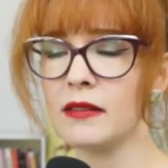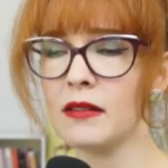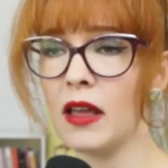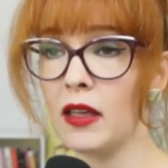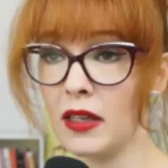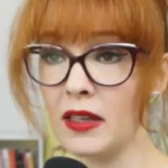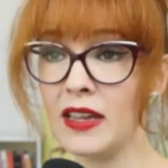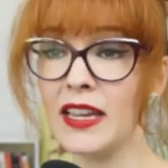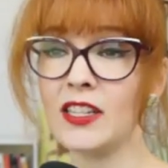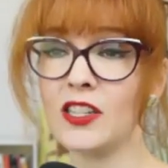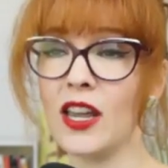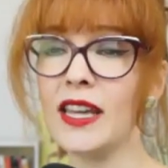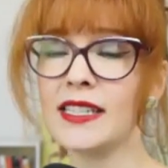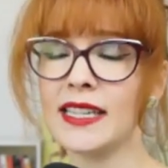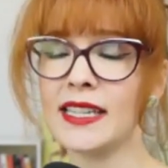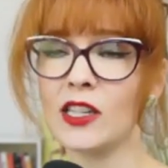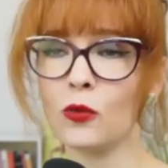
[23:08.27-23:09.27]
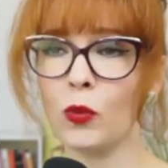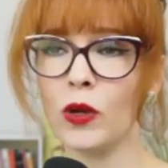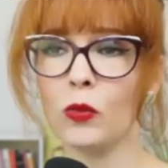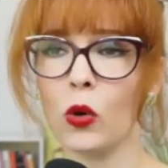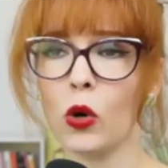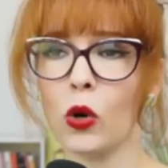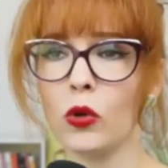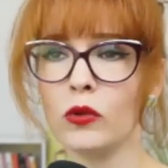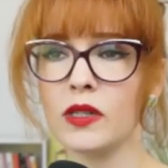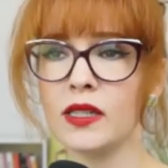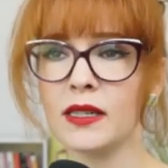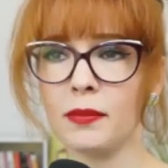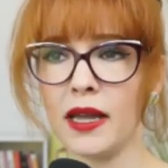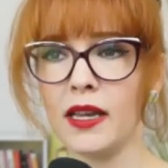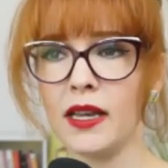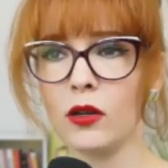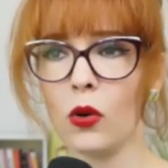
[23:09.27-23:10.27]
He says, we won't
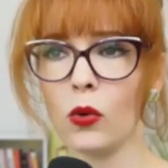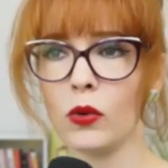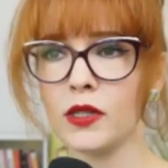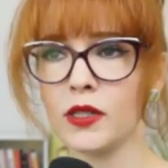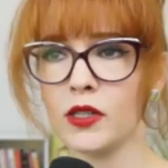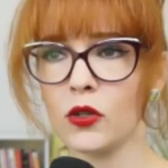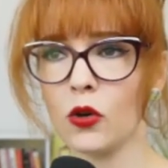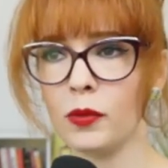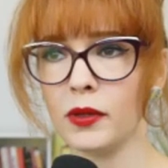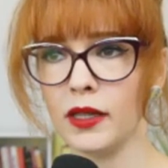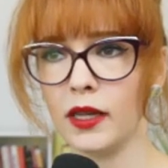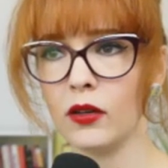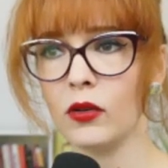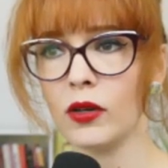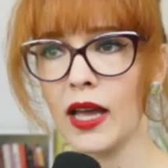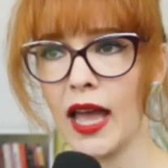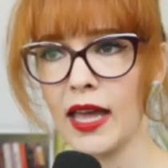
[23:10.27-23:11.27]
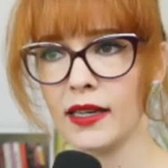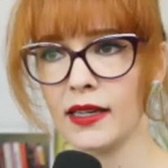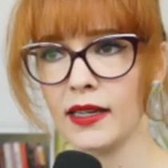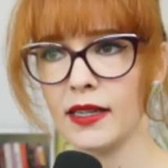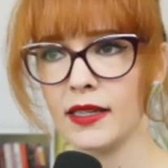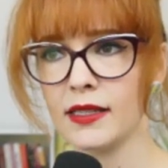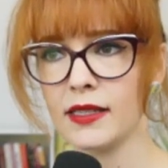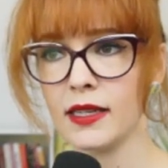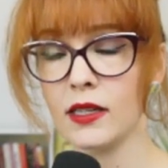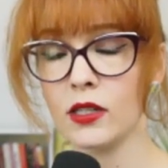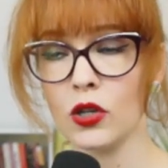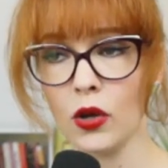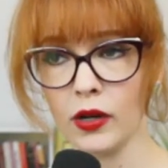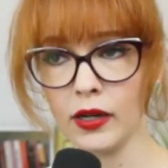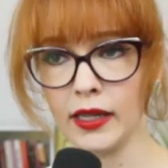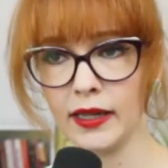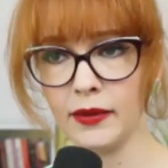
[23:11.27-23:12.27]
debate causes or political candidates
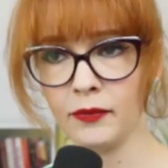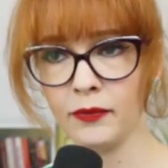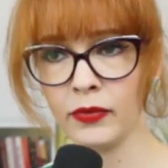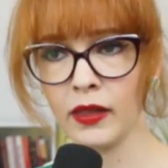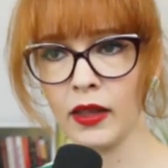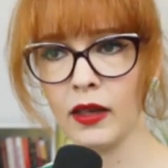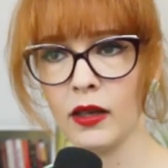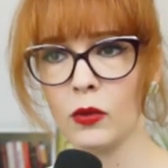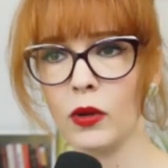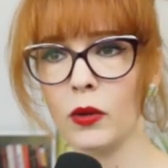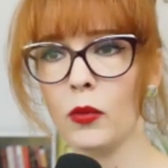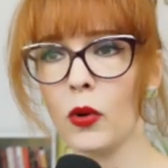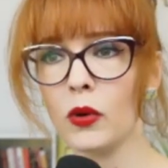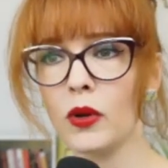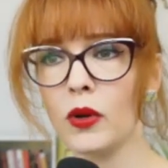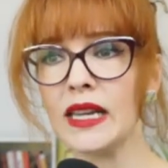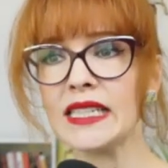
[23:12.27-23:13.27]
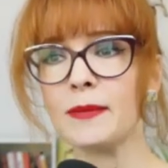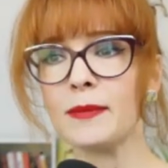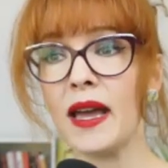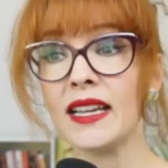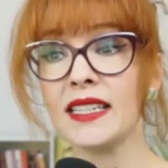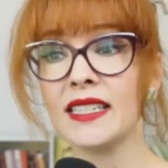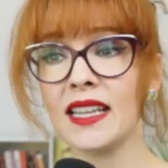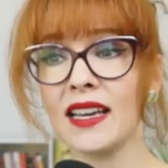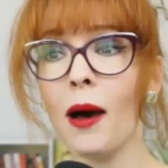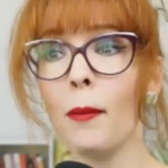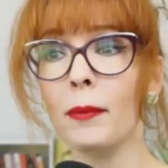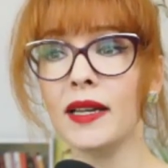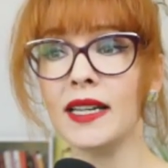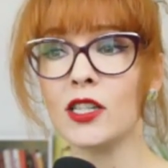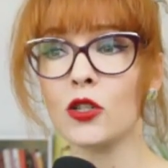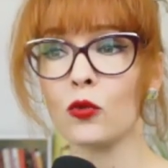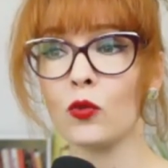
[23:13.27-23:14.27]
internally. We won't expect the
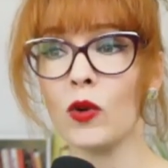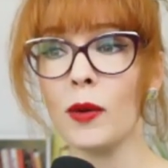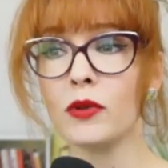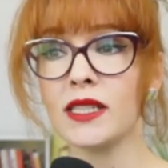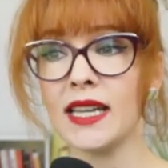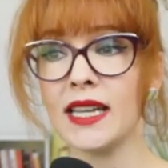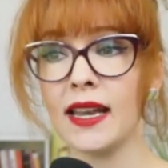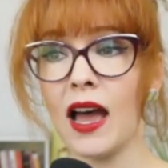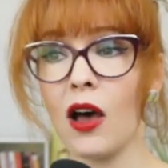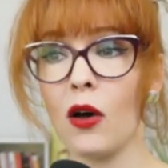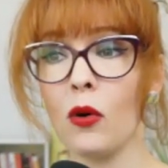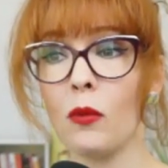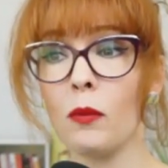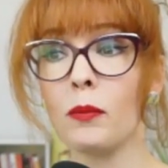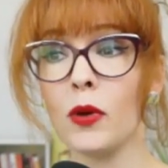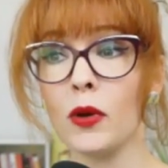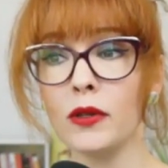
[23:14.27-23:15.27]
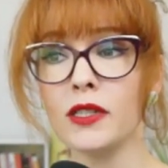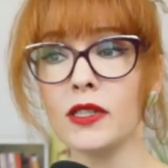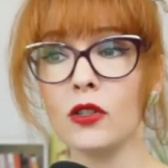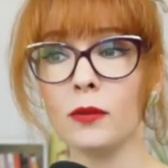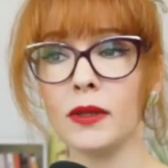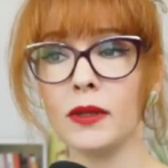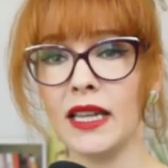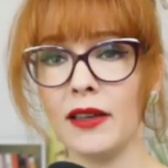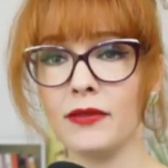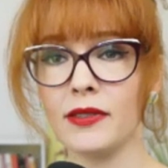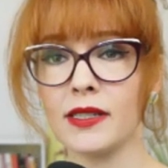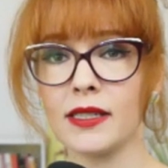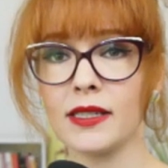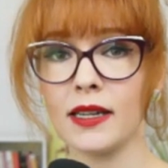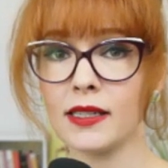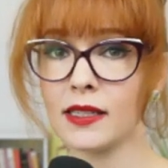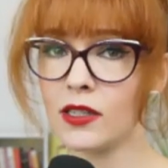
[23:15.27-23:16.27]
company to represent our personal beliefs
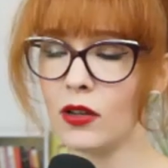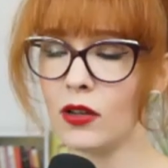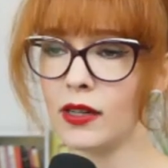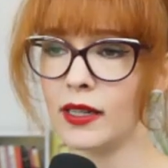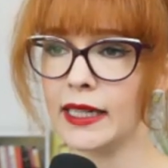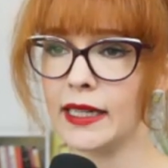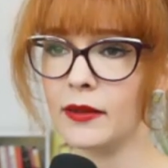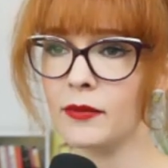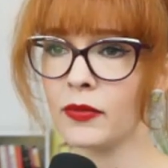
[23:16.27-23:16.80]
externally.